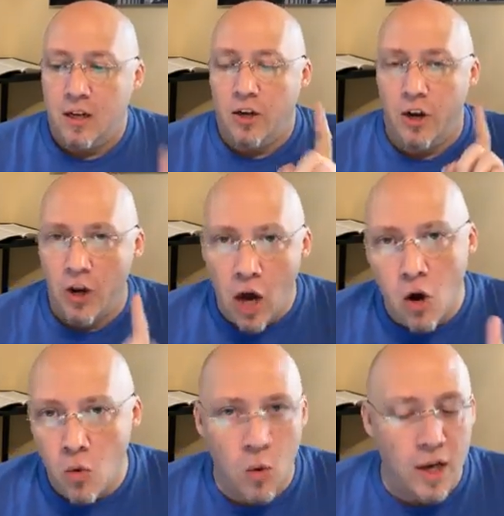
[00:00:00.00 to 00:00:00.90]

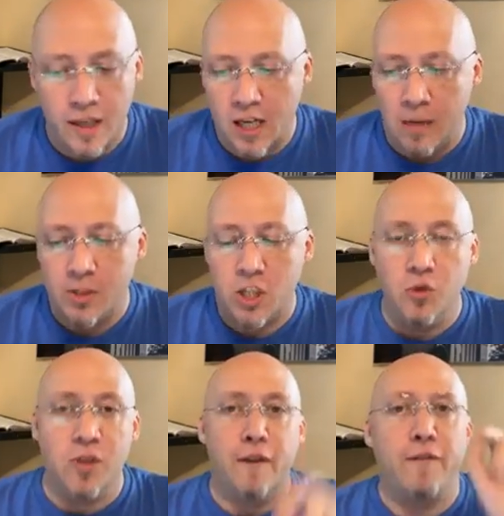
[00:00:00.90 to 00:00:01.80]
No one comes
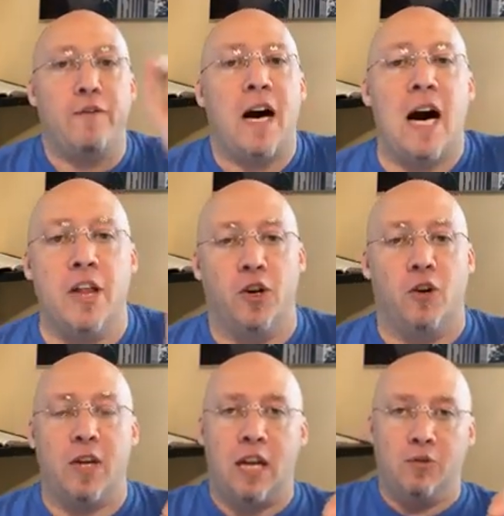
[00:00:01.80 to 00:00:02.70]
to the Father.
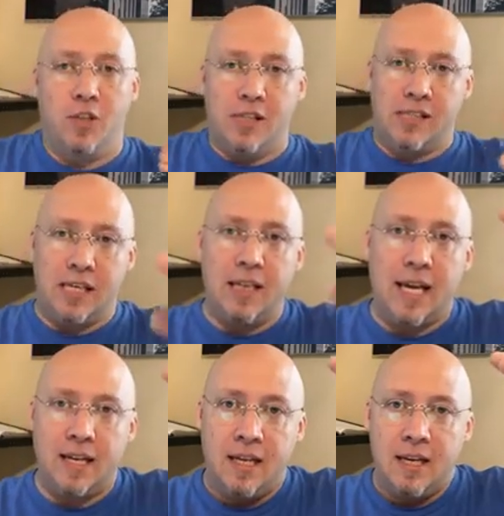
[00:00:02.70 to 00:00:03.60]
Okay, I want you to see
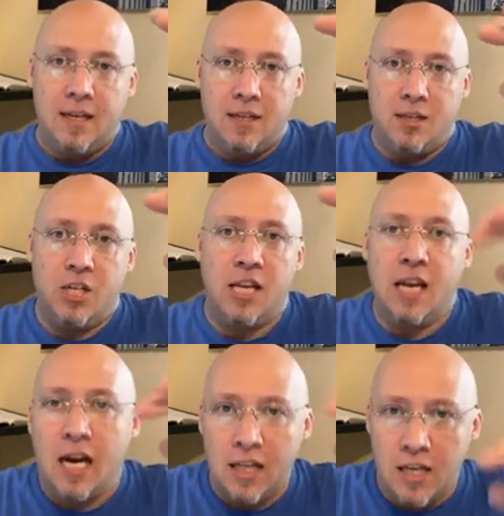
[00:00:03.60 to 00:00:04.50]
that
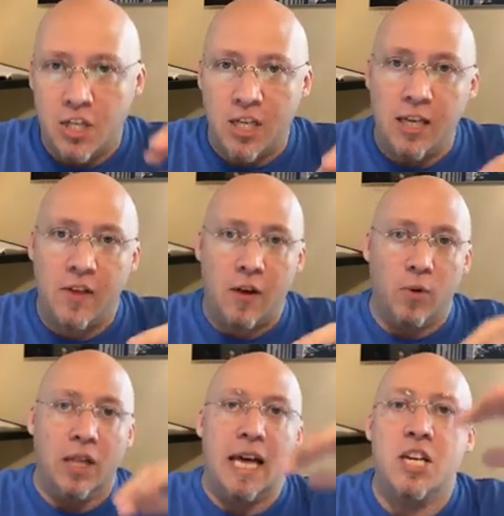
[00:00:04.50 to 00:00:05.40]
genealogy, that
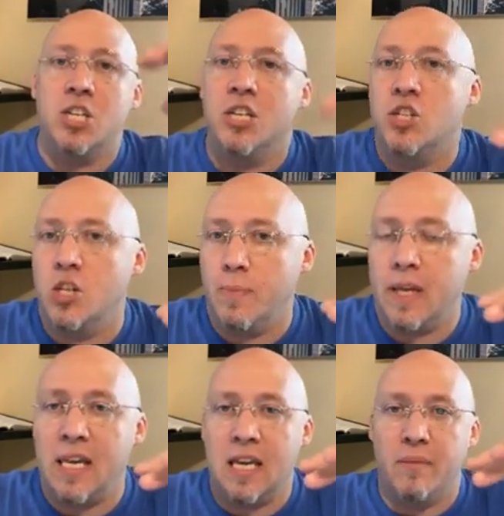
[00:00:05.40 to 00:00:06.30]
relationship
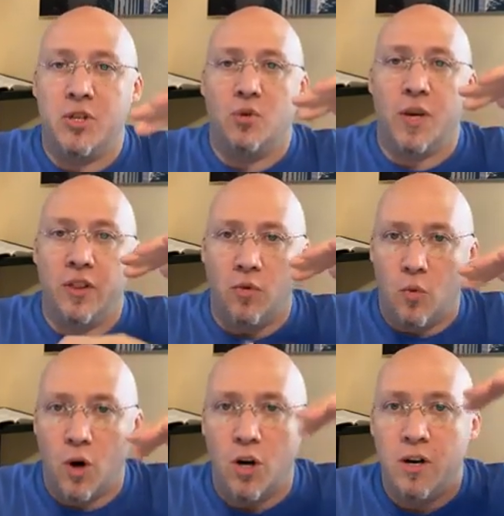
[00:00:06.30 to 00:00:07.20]
again between the
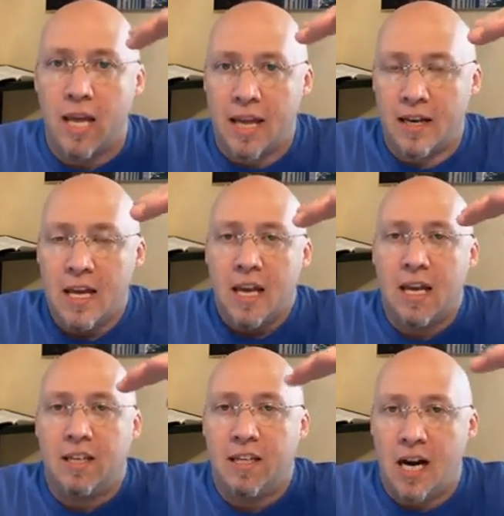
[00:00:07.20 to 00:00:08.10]
Word and,
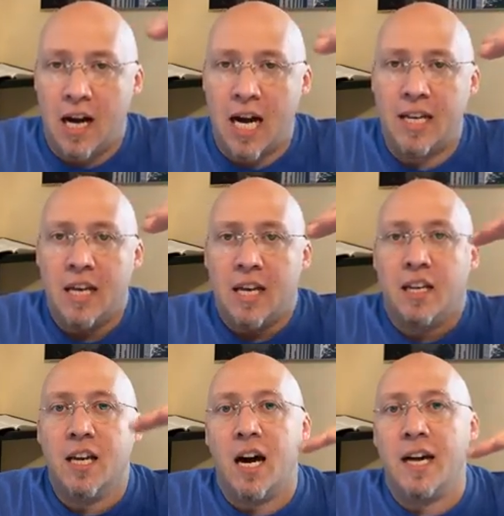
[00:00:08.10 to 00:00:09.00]
and God.
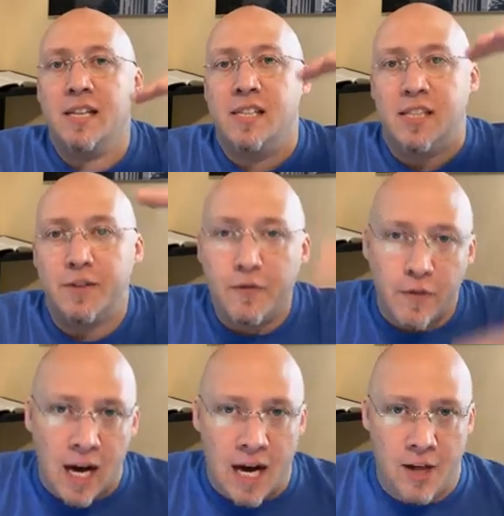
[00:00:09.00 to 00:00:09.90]
God is His
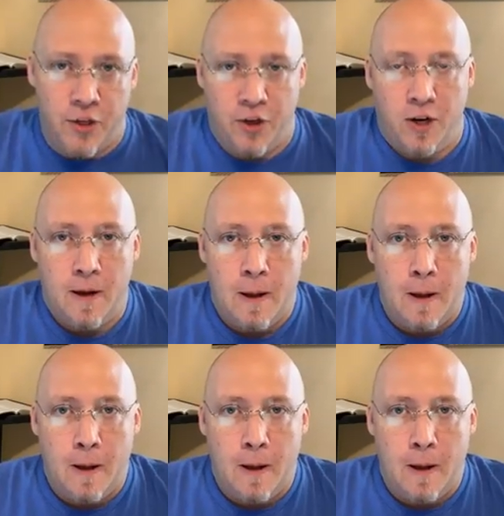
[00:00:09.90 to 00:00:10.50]
Father.